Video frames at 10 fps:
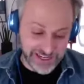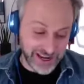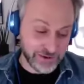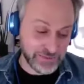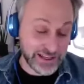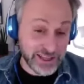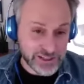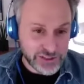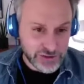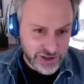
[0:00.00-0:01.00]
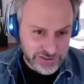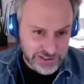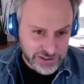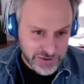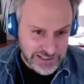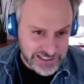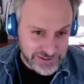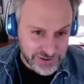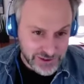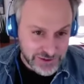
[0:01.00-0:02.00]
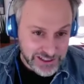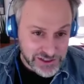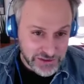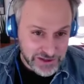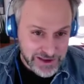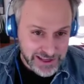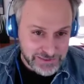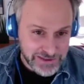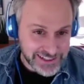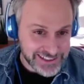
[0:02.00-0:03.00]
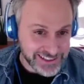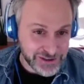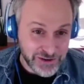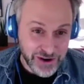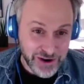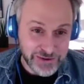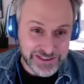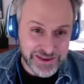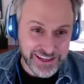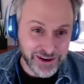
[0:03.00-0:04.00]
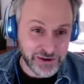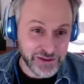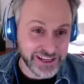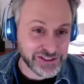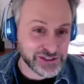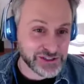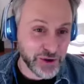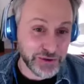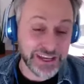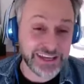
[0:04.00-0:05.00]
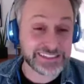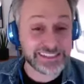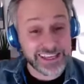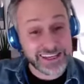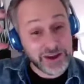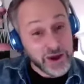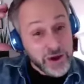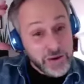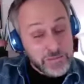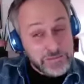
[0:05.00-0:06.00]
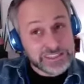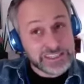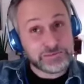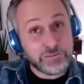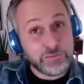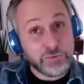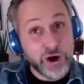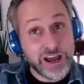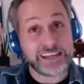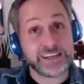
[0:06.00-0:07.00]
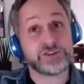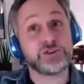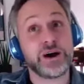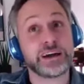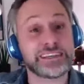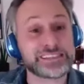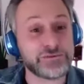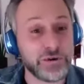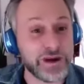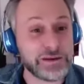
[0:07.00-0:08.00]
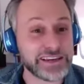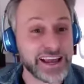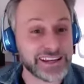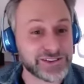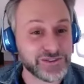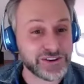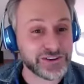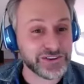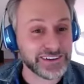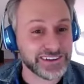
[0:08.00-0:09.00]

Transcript: I want to be so do you have any new ideas for new things you want to make? Because I know you're always making, are you totally, has this brought any new ideas of what might be next for you?